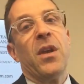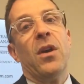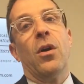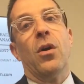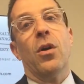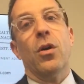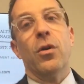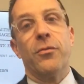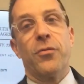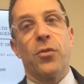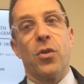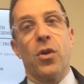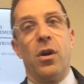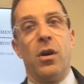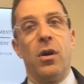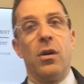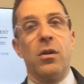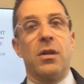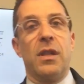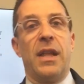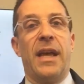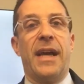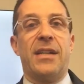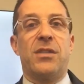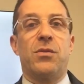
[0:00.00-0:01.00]
Overall,
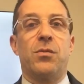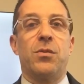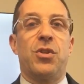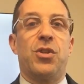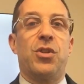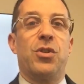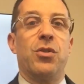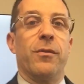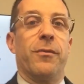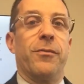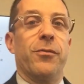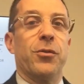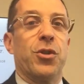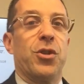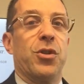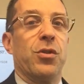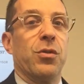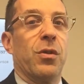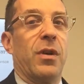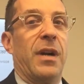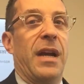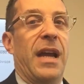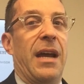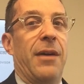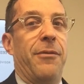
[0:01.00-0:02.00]
glass was for
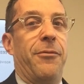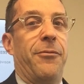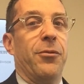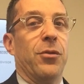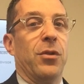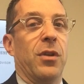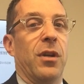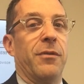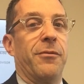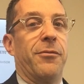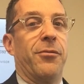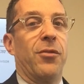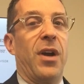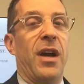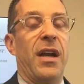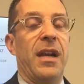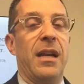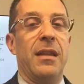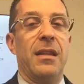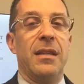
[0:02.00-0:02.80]
sure half full on Friday.